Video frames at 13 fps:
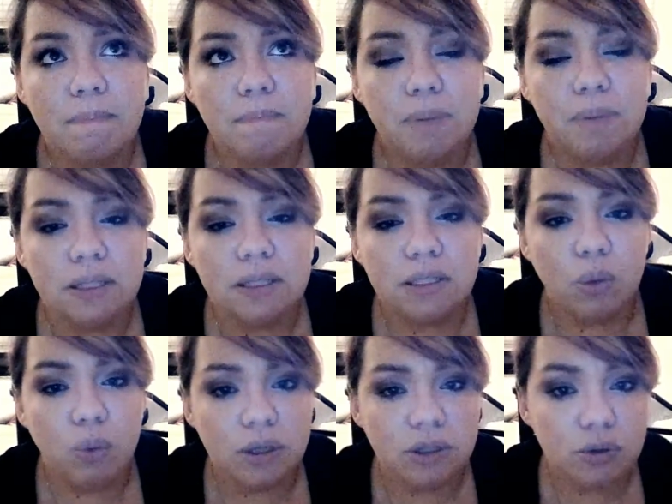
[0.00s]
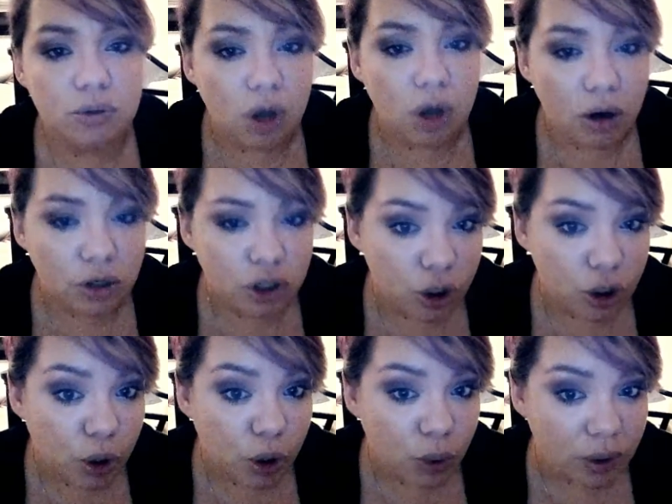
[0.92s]
But it's the ones who talk to
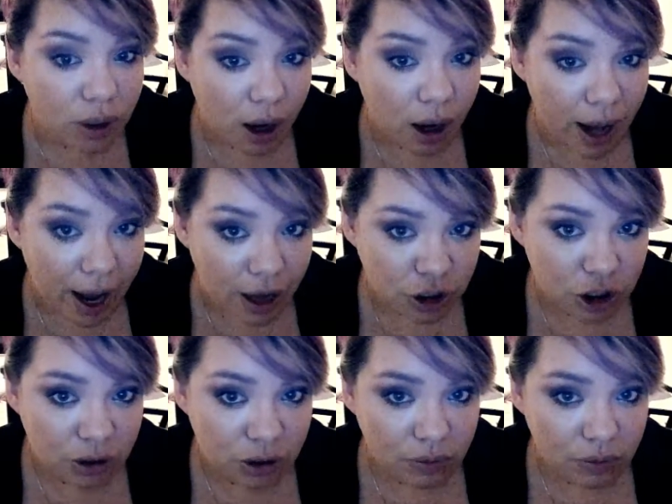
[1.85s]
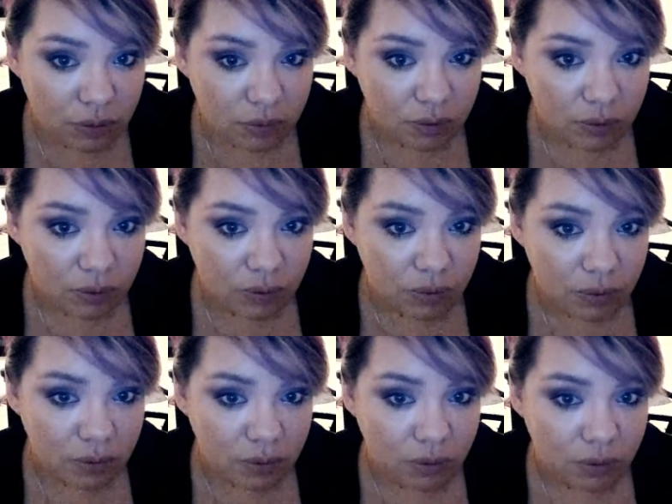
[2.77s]
you and not at you
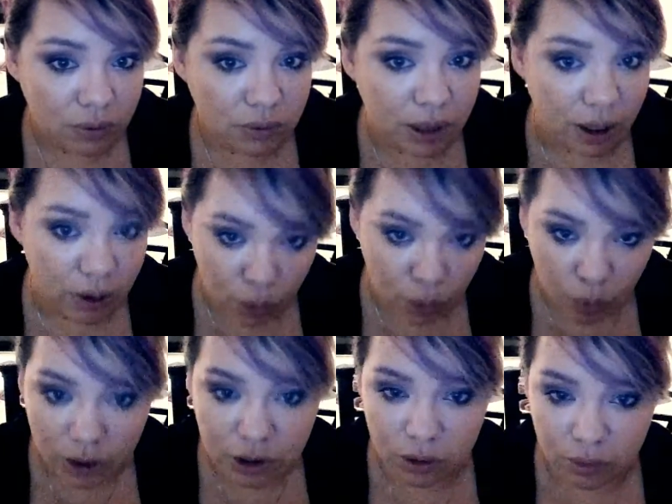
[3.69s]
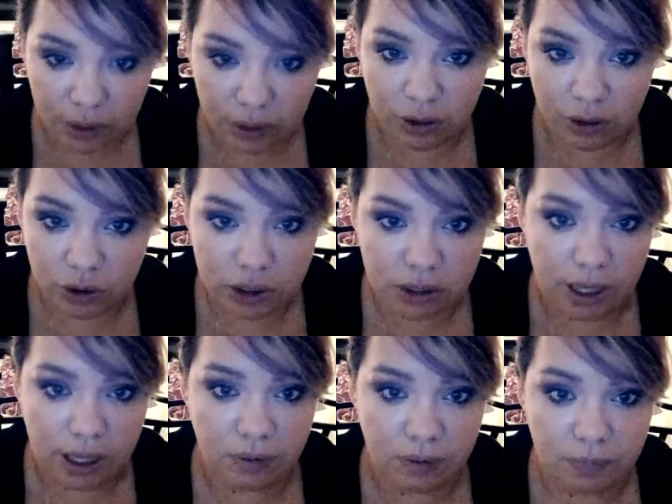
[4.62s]
that are the ones who really
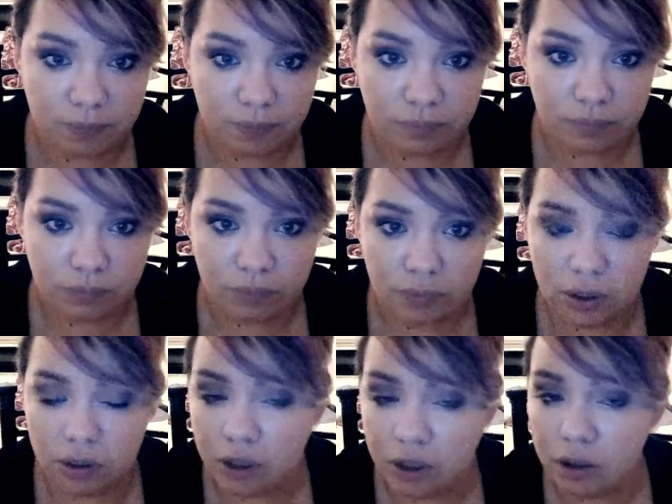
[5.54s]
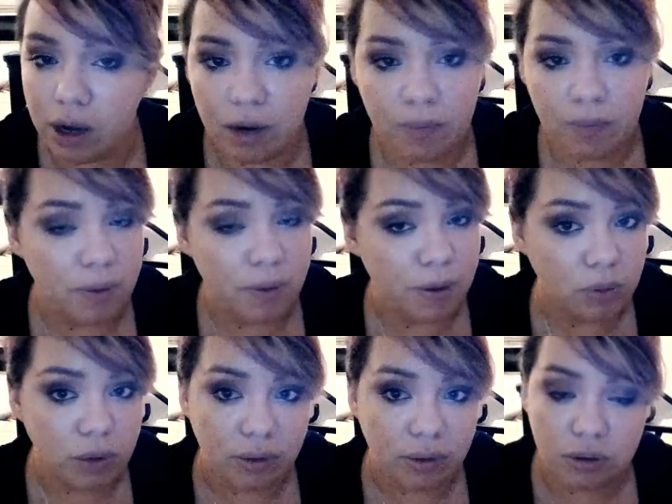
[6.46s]
understand. There are going to be people
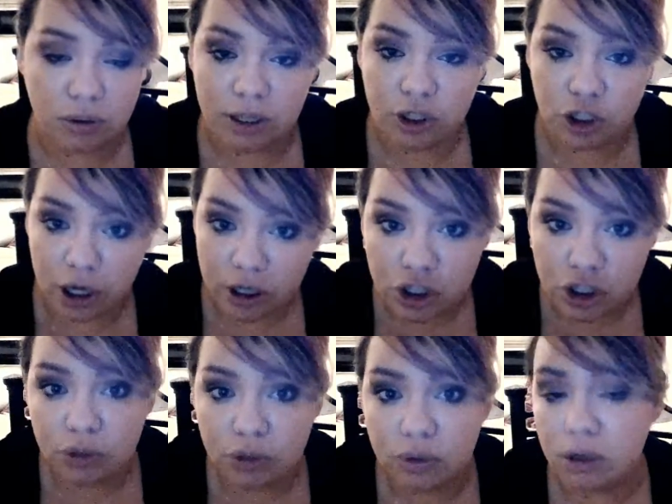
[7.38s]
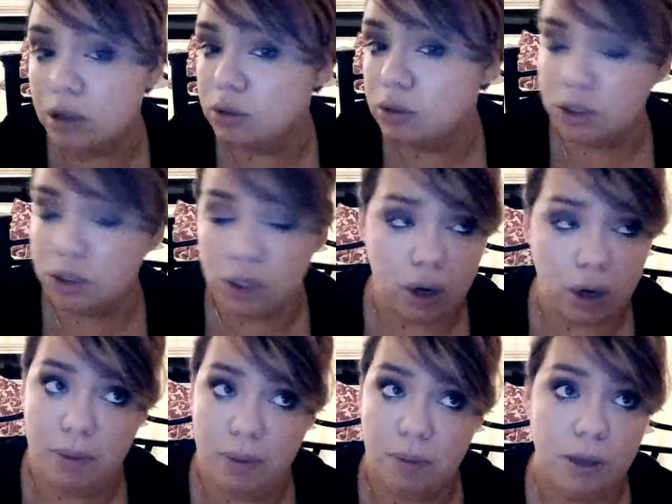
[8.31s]
out there that judge you. There's going to
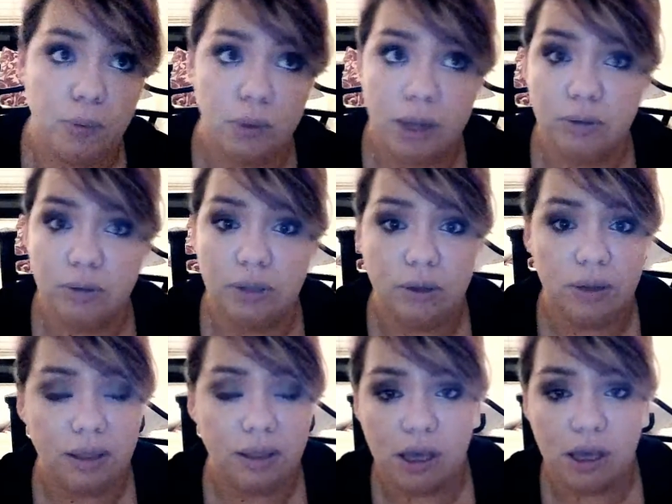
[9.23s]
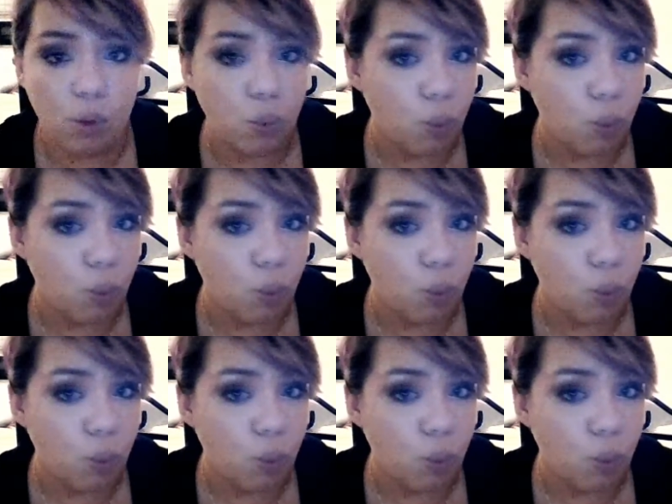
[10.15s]
be people out there that think,